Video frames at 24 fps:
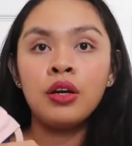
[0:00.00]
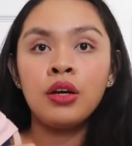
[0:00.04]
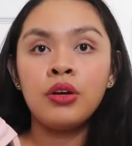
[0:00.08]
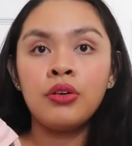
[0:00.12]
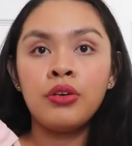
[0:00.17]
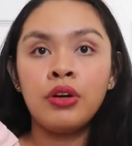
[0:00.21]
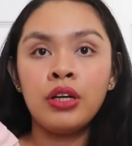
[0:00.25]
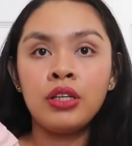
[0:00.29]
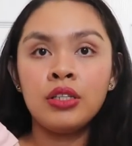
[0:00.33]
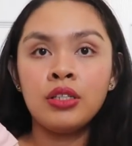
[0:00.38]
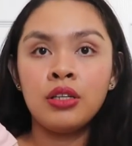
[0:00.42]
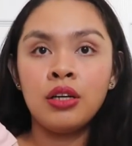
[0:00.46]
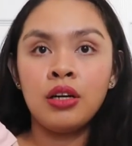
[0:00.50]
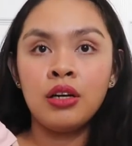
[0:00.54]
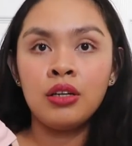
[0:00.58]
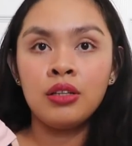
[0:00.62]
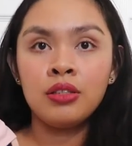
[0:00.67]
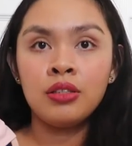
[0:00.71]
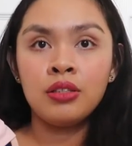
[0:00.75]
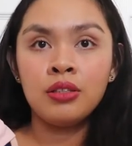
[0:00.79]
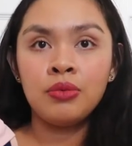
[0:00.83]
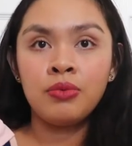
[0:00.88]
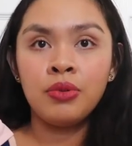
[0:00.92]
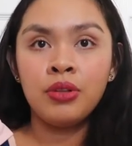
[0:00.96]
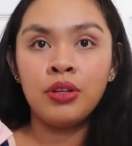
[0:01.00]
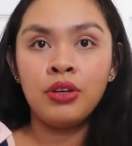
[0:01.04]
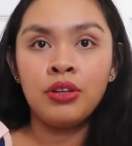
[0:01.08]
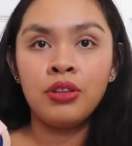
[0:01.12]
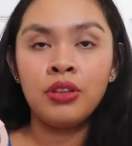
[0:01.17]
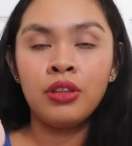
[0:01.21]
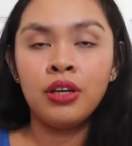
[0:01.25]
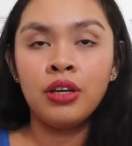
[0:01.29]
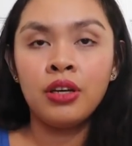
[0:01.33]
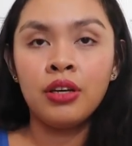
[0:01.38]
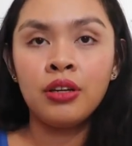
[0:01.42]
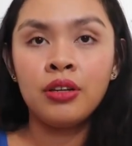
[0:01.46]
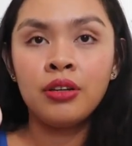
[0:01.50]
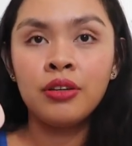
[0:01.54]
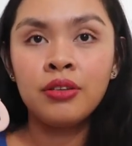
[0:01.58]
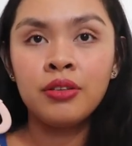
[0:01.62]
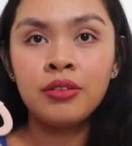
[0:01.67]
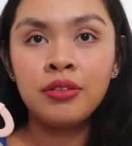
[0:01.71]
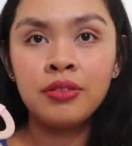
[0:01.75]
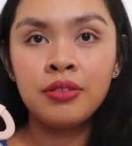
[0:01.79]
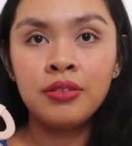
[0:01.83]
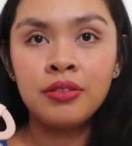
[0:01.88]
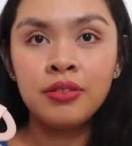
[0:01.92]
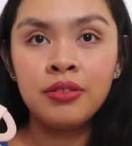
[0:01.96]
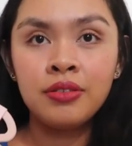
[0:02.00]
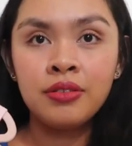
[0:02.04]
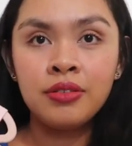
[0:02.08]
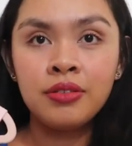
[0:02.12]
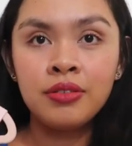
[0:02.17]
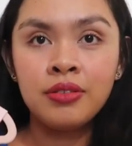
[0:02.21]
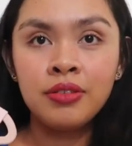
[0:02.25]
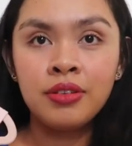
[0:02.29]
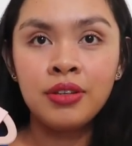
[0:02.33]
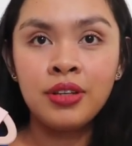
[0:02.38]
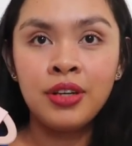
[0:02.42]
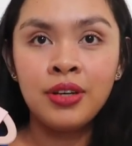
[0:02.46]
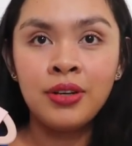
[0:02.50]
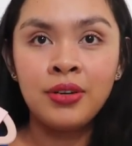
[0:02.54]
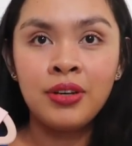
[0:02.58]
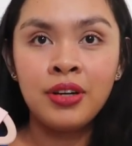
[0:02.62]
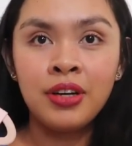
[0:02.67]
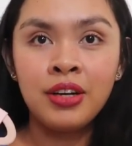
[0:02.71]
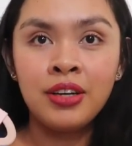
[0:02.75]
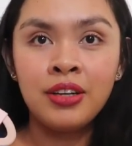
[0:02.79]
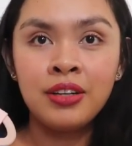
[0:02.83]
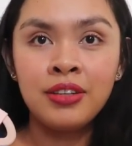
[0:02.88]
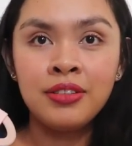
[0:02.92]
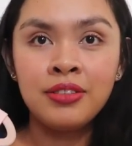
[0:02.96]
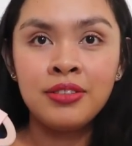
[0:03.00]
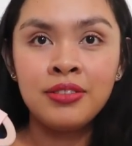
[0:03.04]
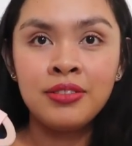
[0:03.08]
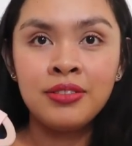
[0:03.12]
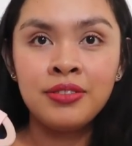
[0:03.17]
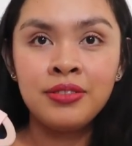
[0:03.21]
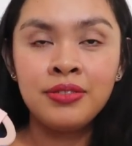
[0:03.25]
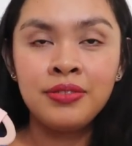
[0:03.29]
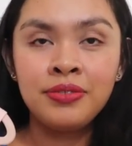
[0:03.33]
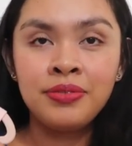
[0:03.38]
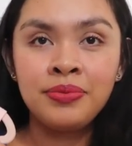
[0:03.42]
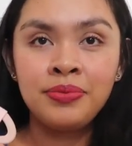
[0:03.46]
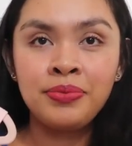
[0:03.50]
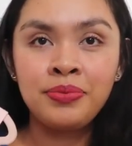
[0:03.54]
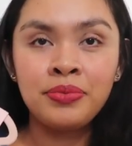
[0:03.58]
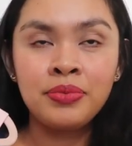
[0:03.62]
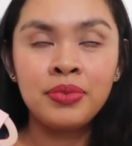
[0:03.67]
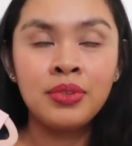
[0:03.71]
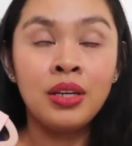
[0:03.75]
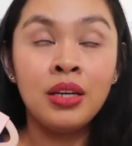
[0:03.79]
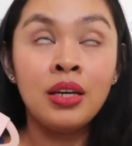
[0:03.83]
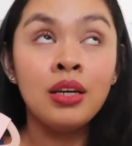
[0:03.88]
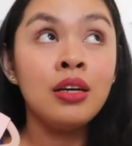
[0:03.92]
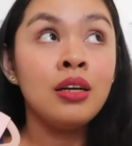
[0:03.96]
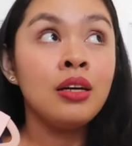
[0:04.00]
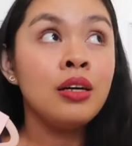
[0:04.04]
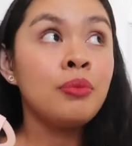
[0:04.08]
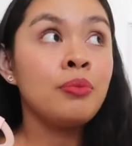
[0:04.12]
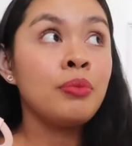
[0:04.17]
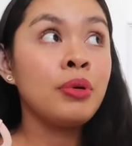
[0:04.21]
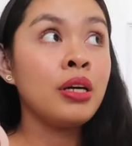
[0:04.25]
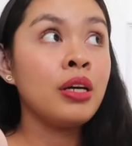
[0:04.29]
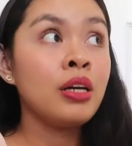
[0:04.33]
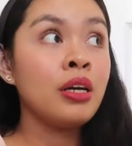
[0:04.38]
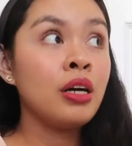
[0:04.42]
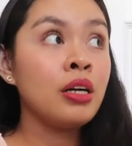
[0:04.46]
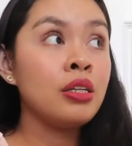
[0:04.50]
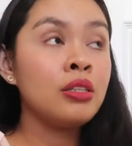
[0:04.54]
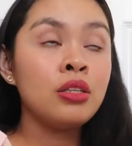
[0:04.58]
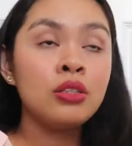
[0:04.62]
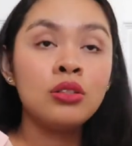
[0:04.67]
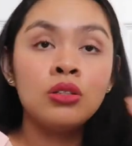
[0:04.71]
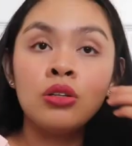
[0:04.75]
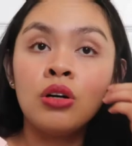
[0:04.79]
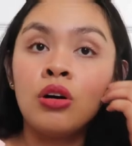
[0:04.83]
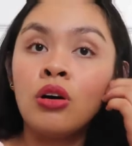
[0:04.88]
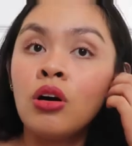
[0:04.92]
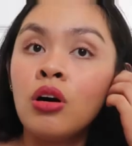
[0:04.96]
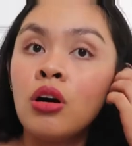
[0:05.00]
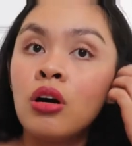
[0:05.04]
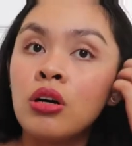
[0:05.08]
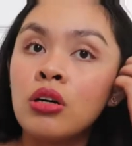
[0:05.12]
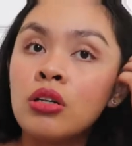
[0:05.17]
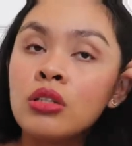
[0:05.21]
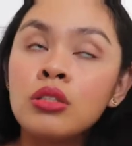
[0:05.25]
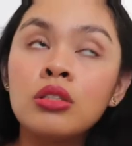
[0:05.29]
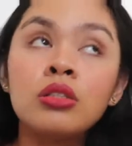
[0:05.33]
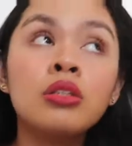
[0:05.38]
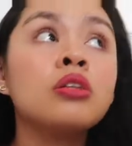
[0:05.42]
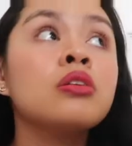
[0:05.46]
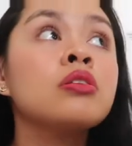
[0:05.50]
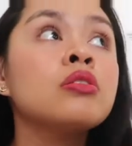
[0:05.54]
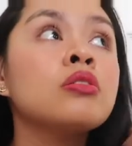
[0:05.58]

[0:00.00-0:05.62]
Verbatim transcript: Grey socks. What do you think? Cute, huh? My god, the dogs.